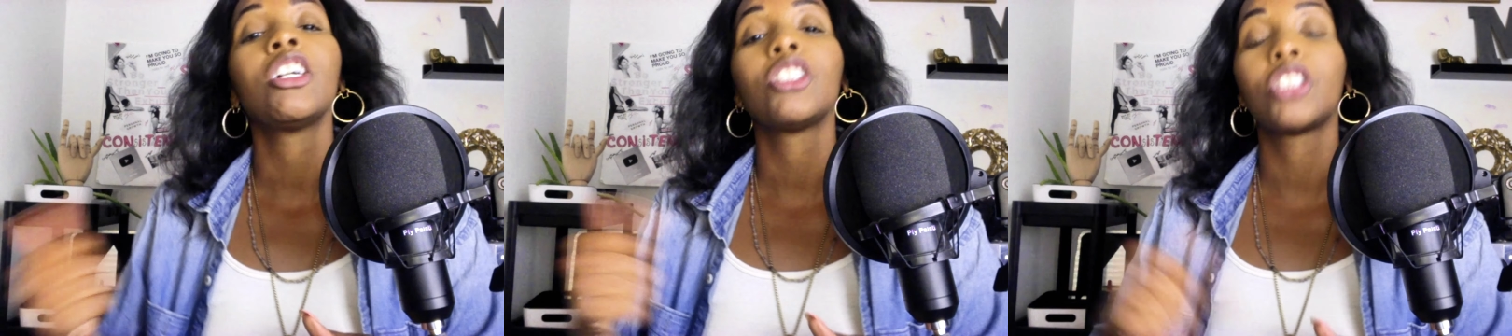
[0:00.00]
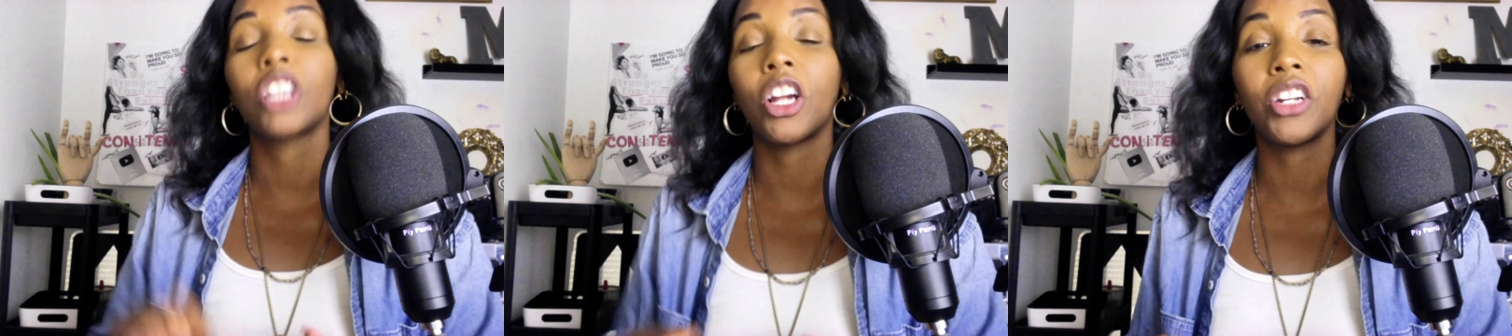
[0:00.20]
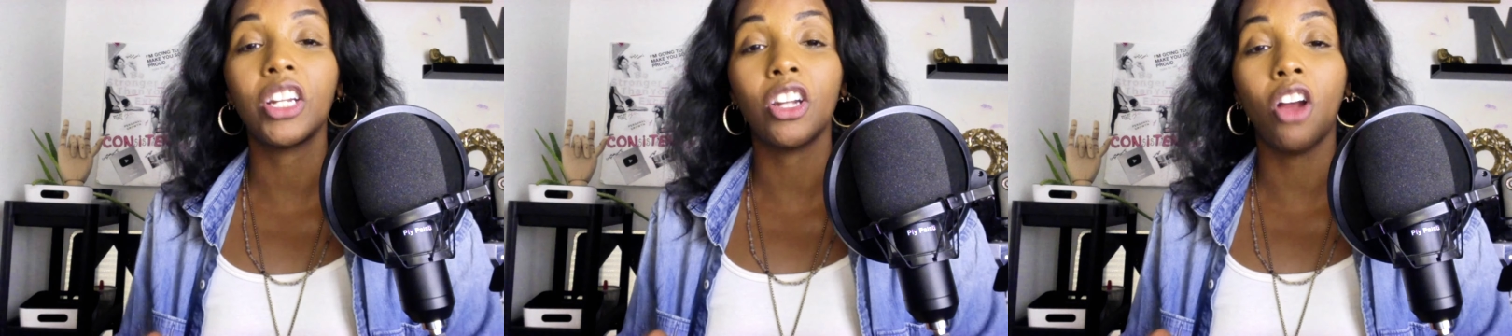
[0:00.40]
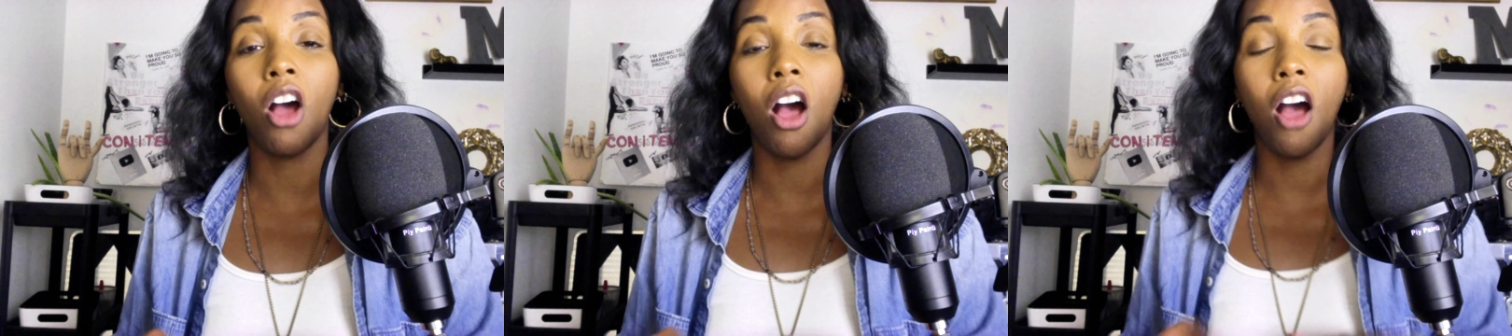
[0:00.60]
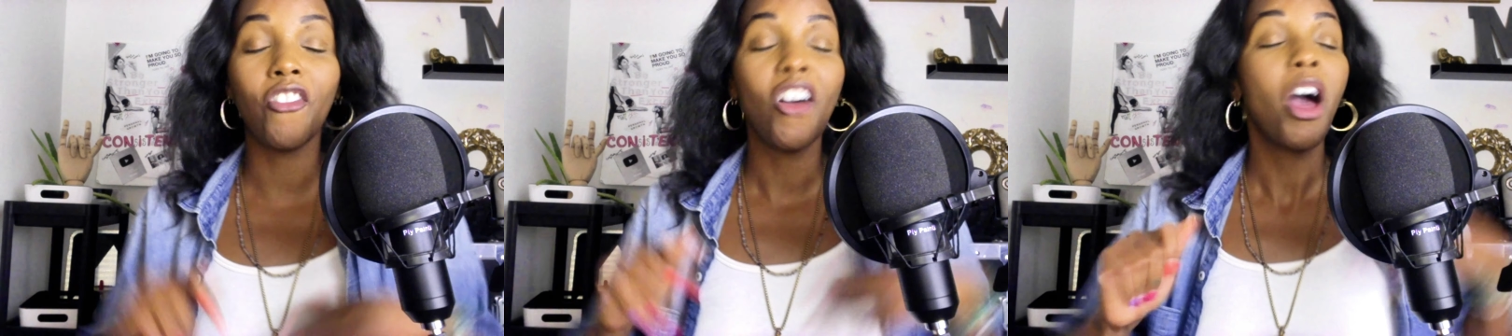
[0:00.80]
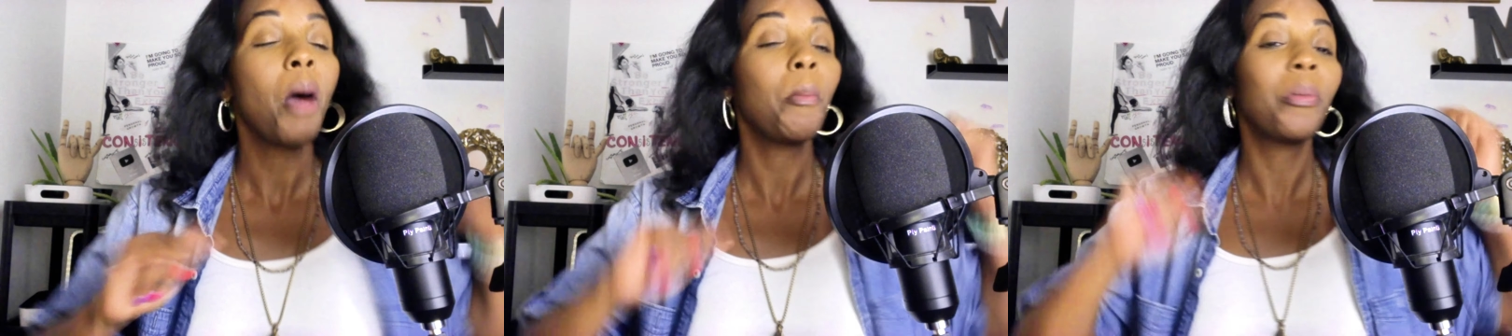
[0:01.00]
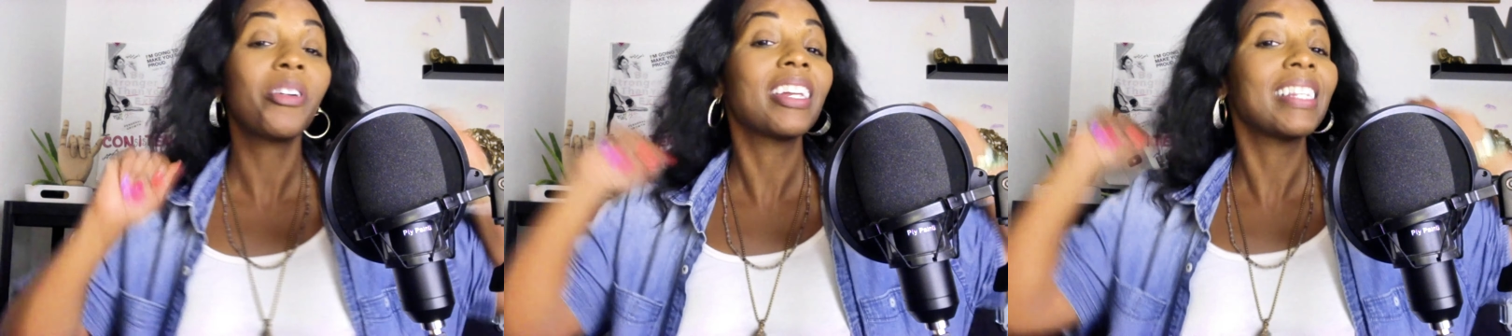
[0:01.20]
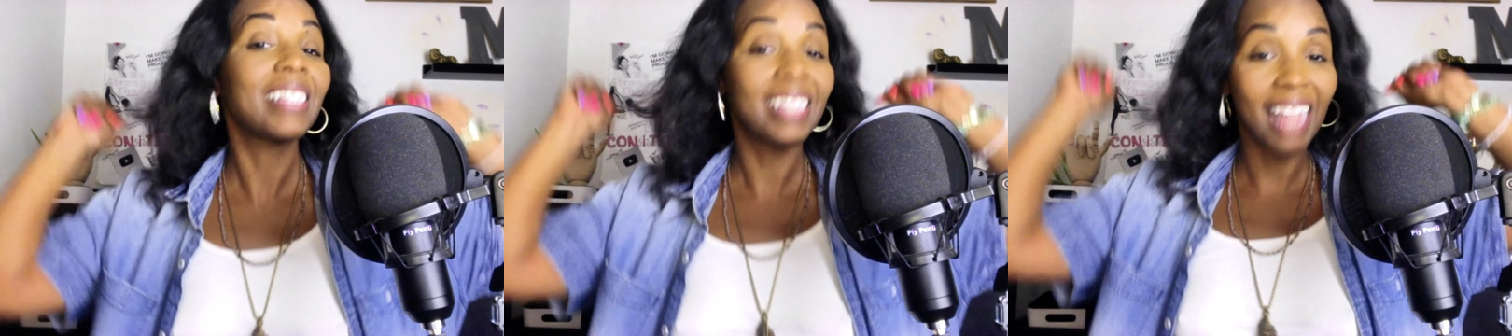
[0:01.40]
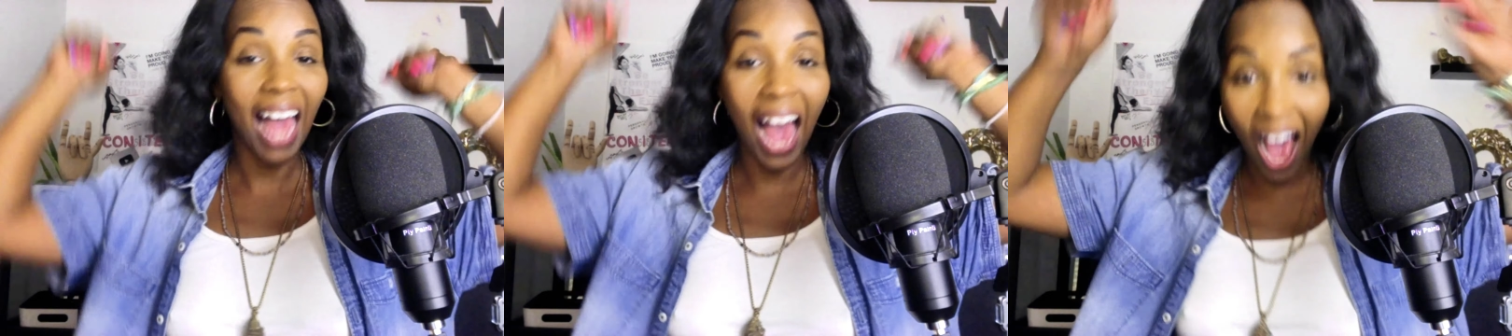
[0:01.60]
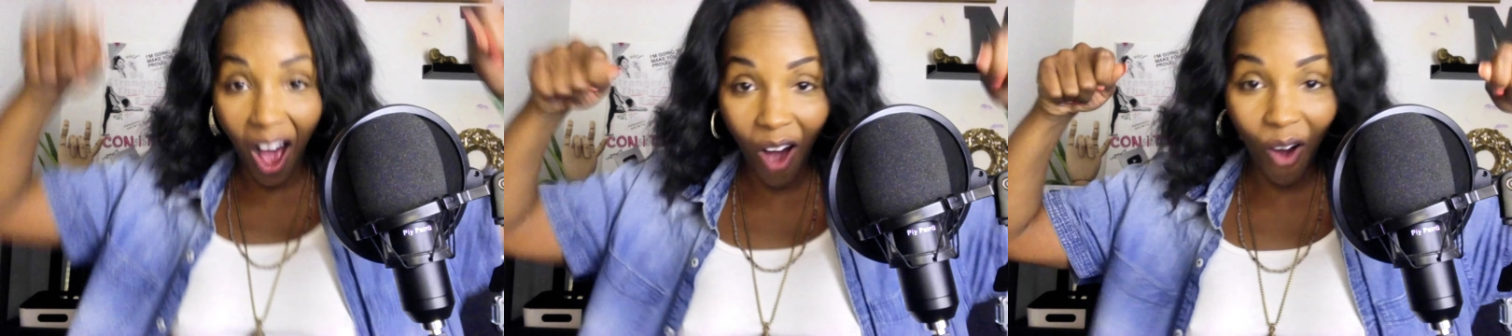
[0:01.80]
turn it off, put a
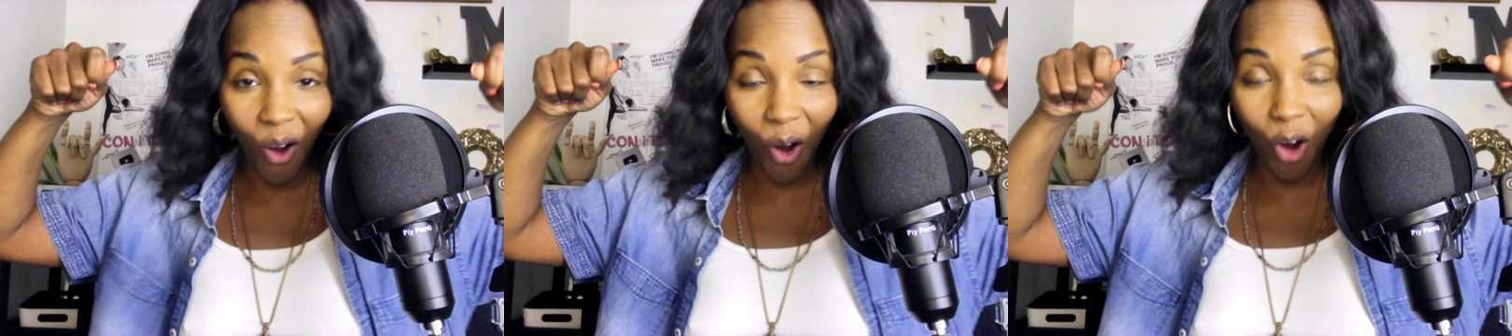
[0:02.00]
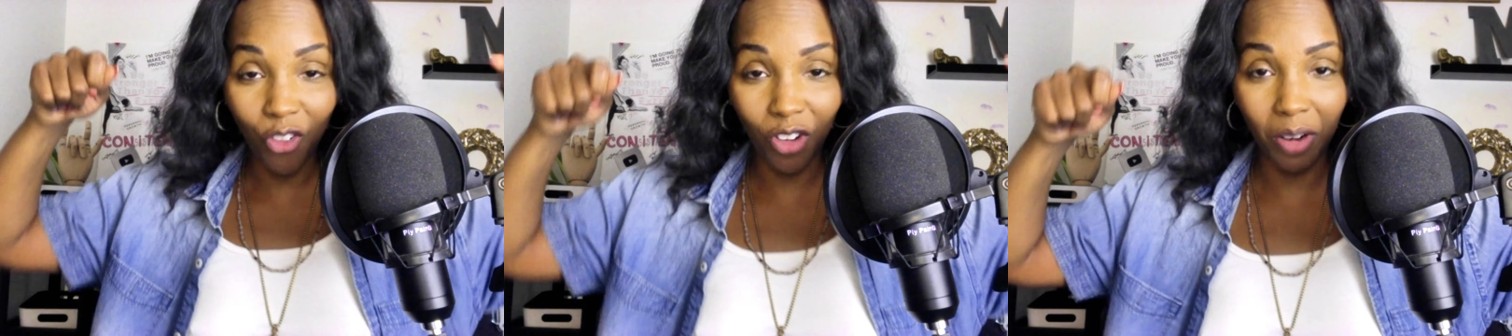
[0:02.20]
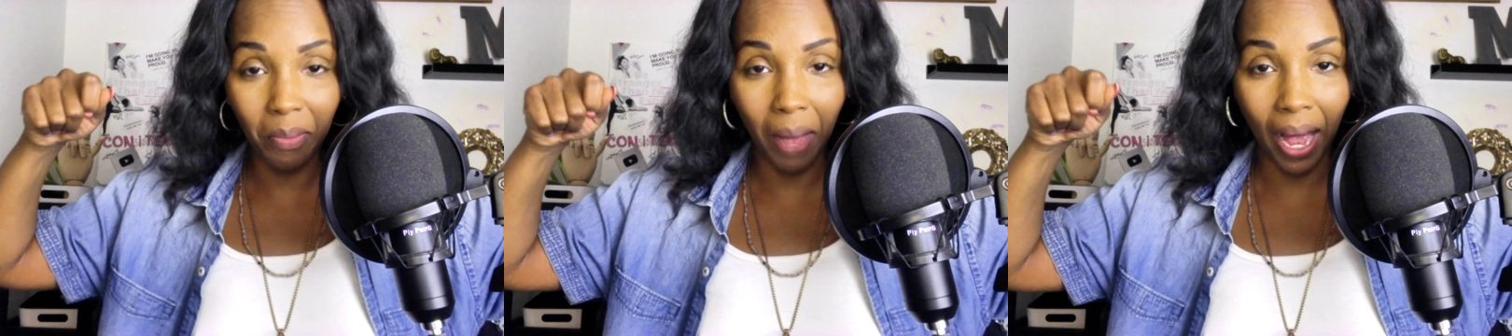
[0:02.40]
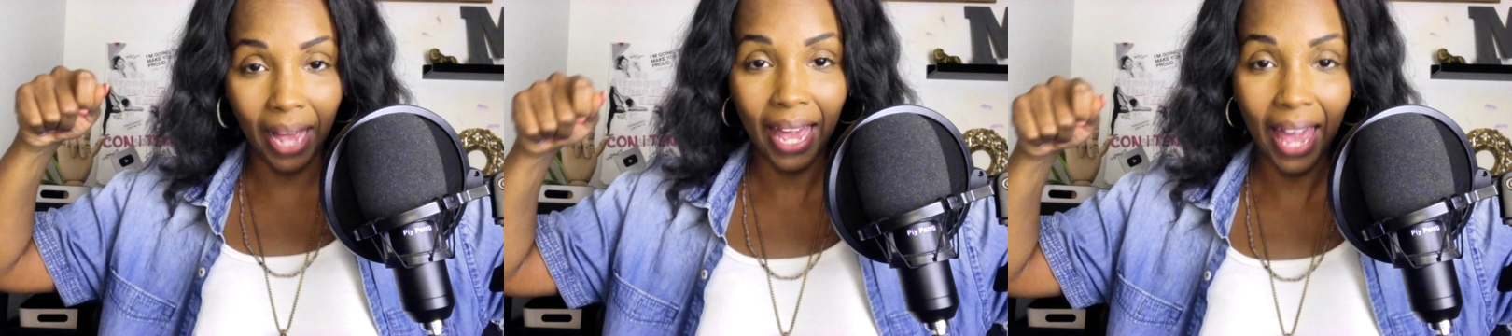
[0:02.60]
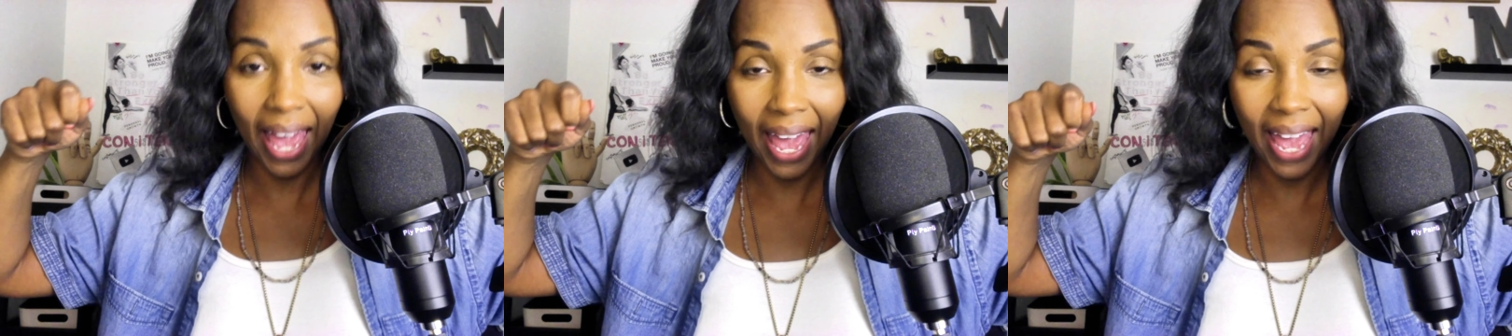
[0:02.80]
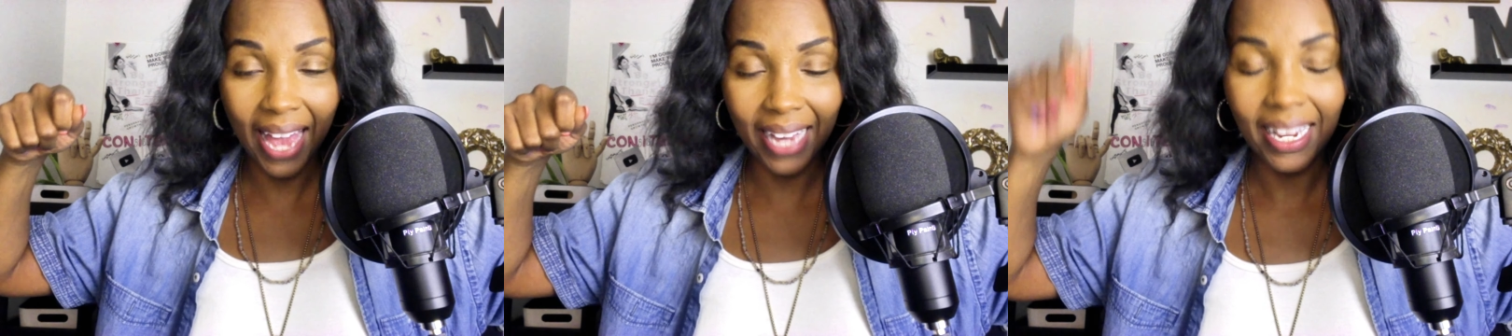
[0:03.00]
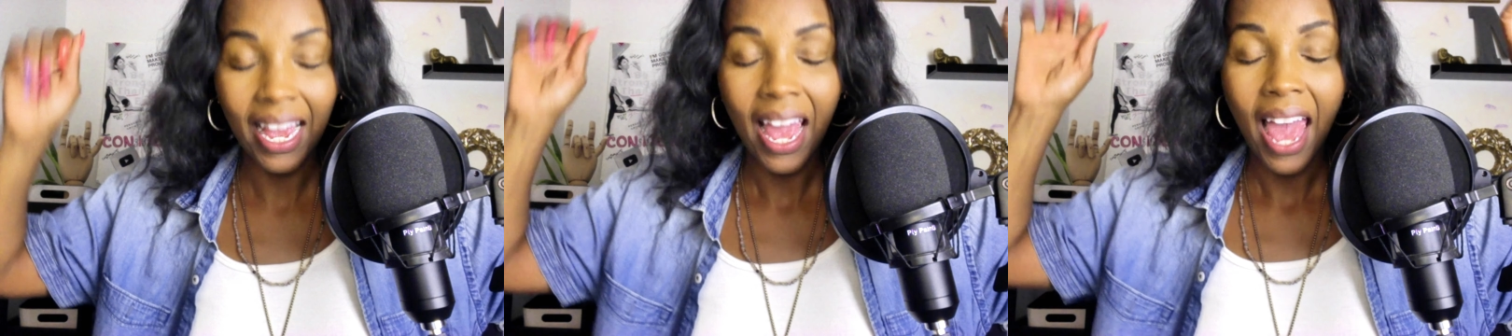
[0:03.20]
towel over my head,